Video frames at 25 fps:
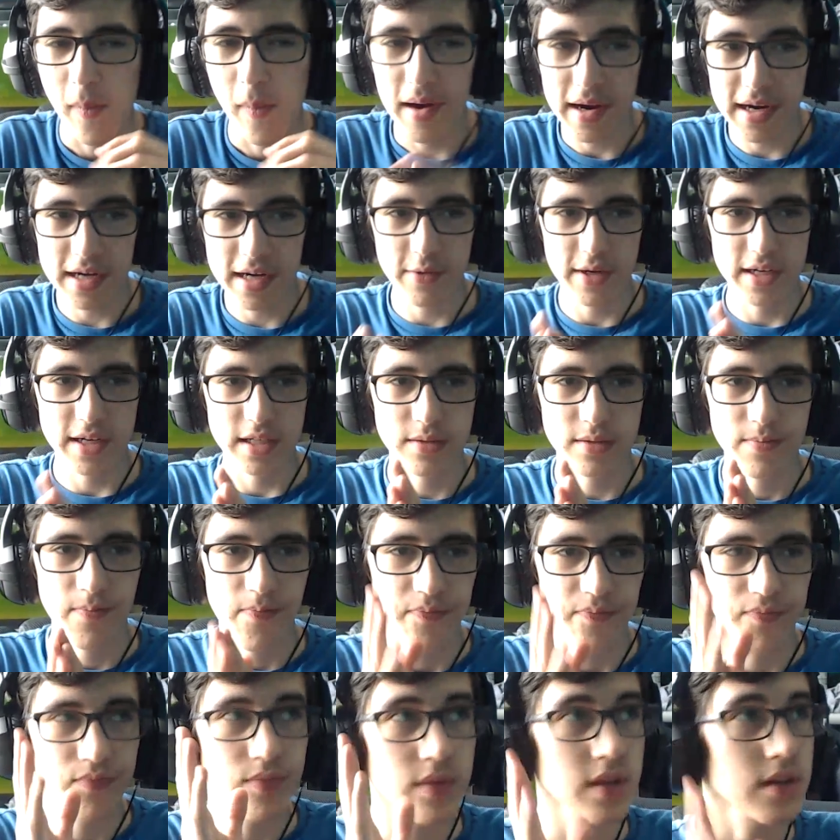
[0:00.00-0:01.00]
Anyways,
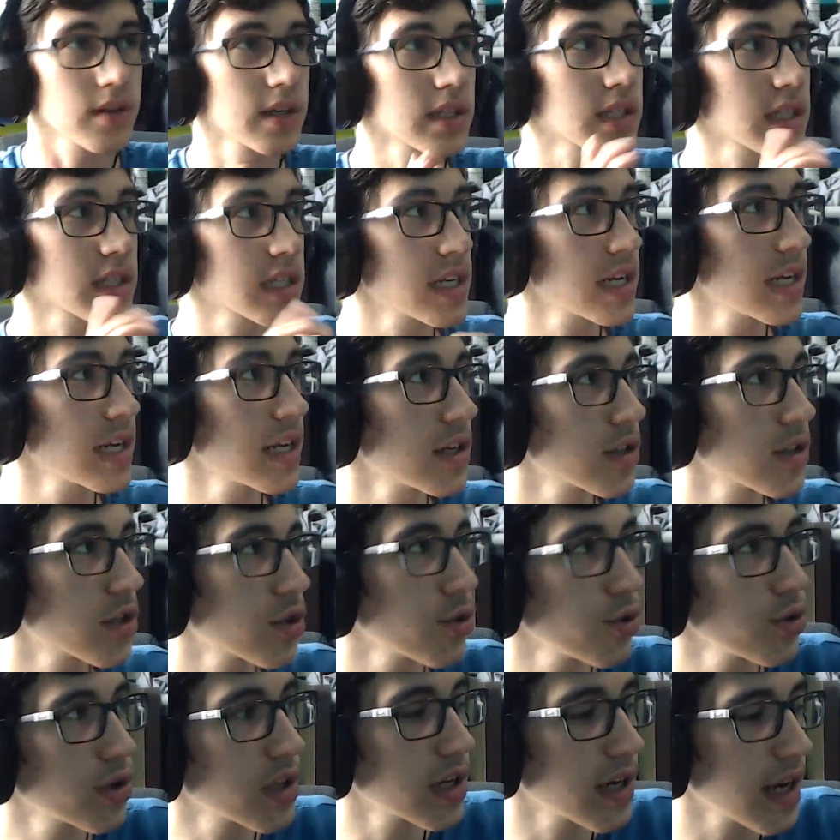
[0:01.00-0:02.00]
let's get
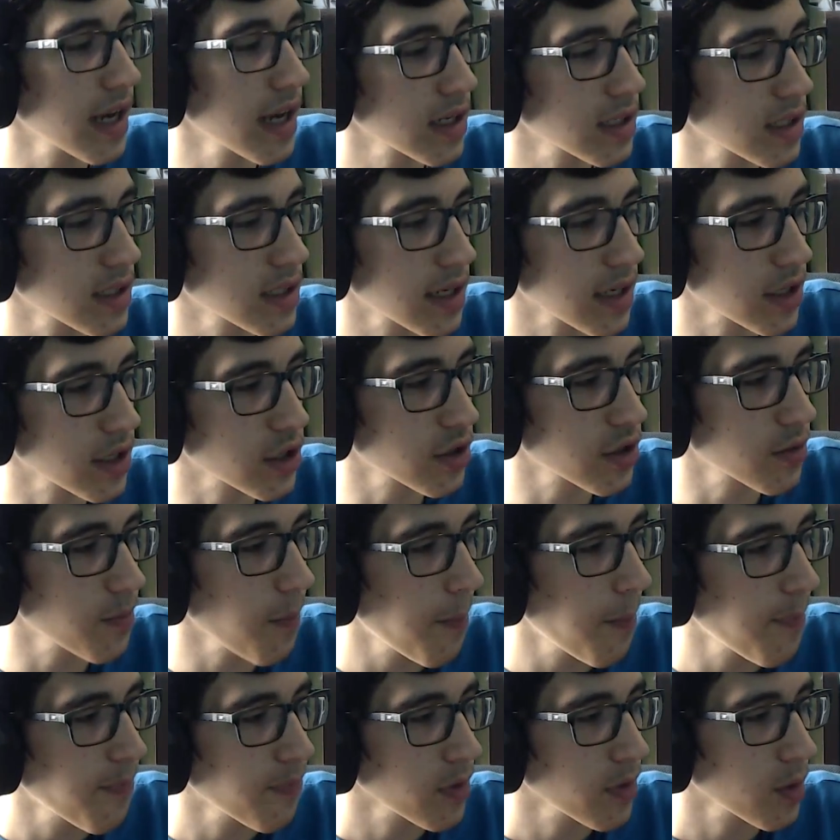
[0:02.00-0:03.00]
into the next
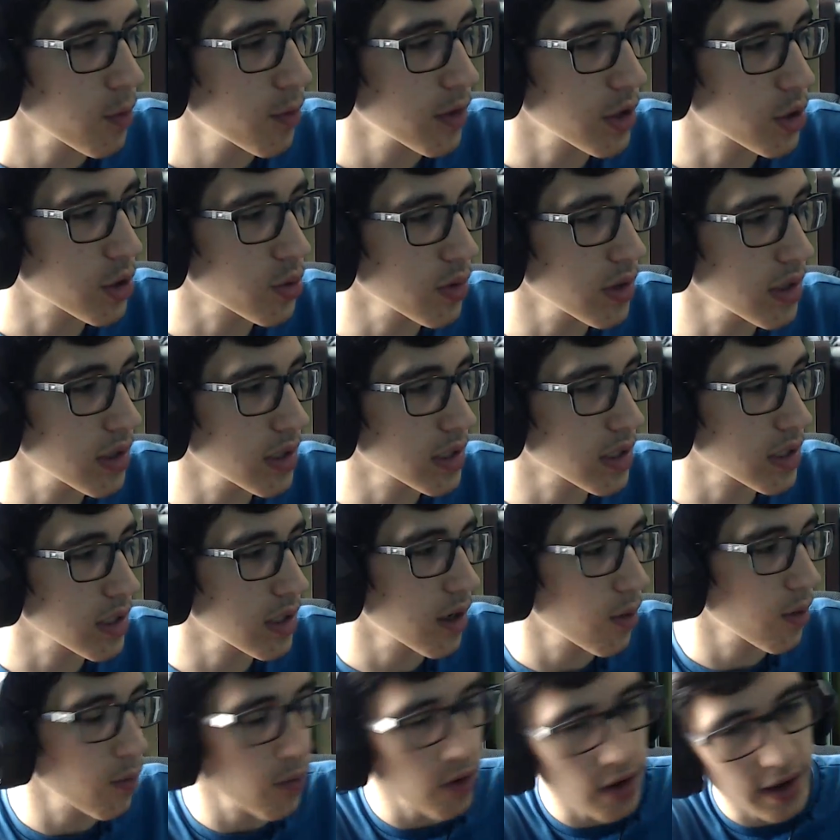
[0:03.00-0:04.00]
section, which was
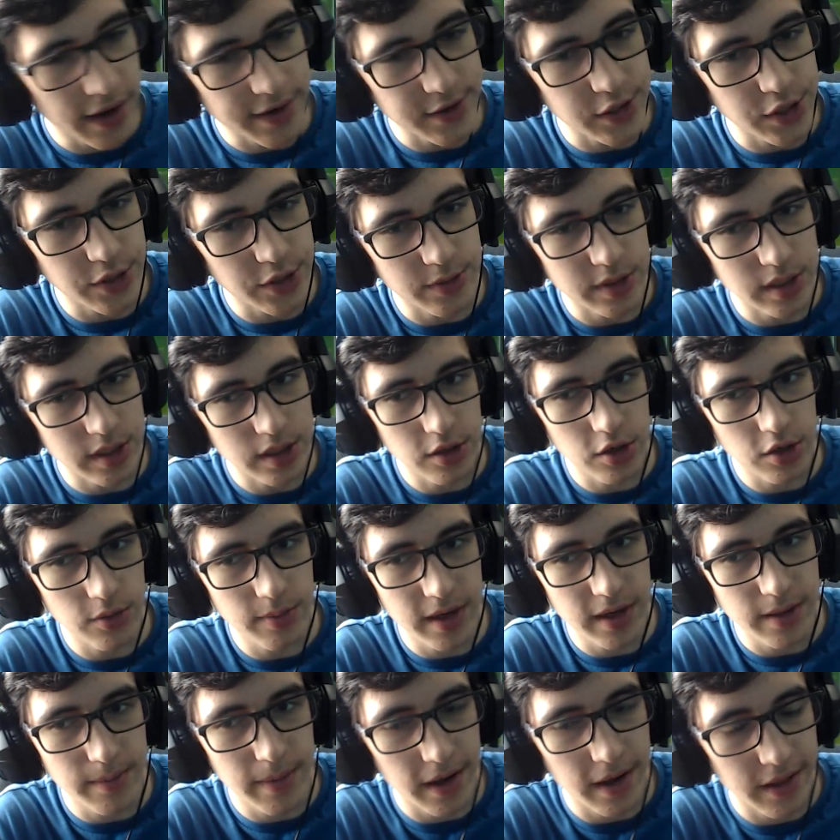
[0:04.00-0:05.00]
well, actually, it was a little
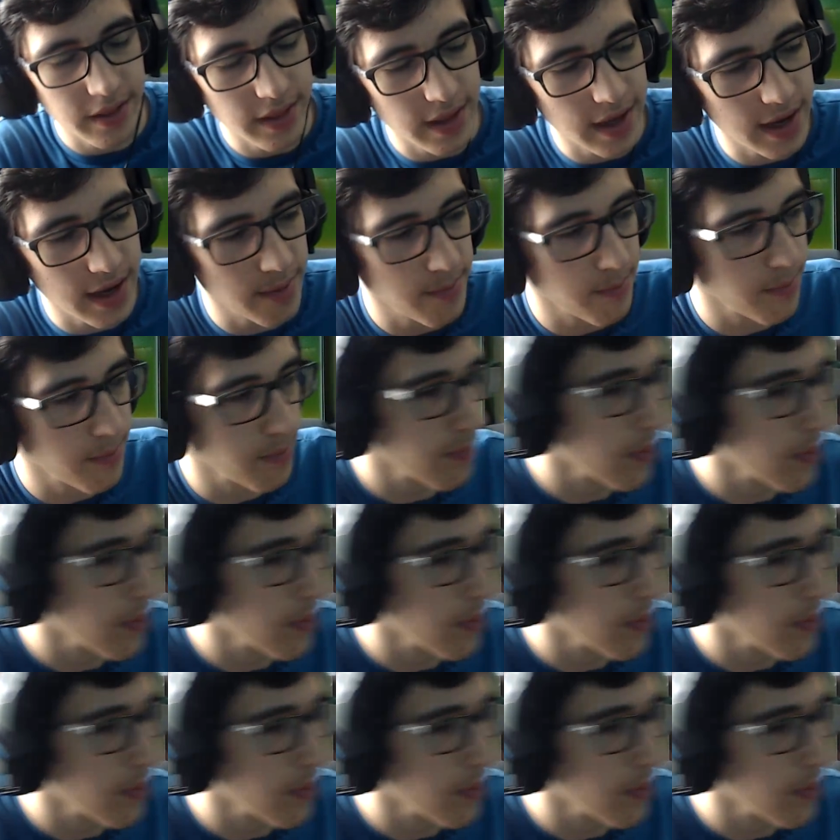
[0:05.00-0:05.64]
bit about that,